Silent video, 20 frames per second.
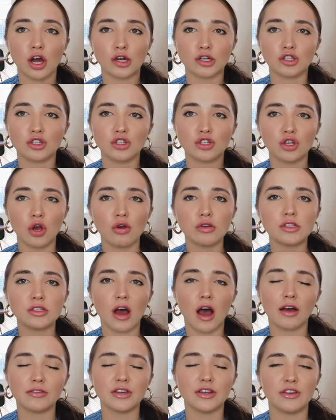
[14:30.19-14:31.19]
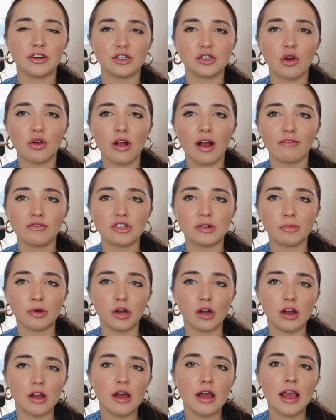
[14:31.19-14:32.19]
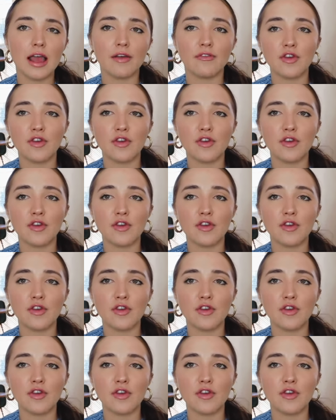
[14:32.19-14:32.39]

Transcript: are so soft and they're so comfortable.